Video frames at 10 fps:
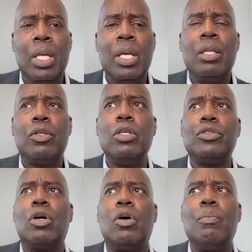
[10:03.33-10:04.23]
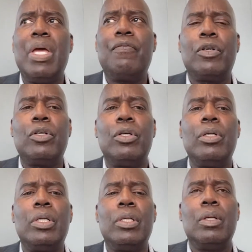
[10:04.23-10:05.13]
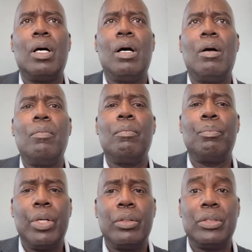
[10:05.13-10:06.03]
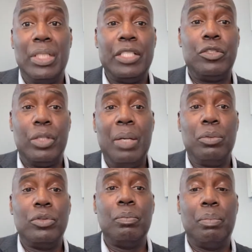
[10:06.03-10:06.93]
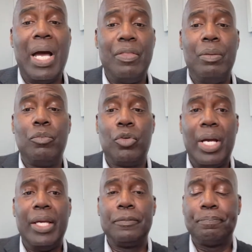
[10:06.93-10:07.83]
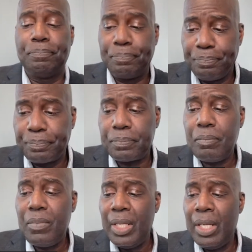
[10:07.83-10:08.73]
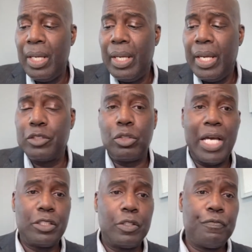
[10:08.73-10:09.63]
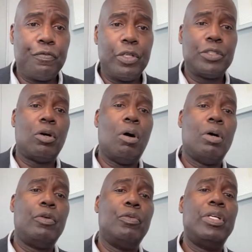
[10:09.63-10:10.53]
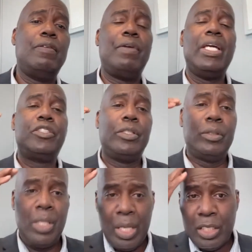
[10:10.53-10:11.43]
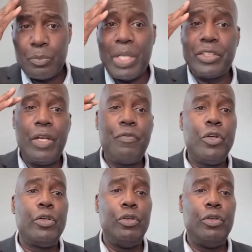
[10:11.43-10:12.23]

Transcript: those don't make for good BRRRRs unless you're able to buy them right. And so that's the first R, the renovation. Especially if you're a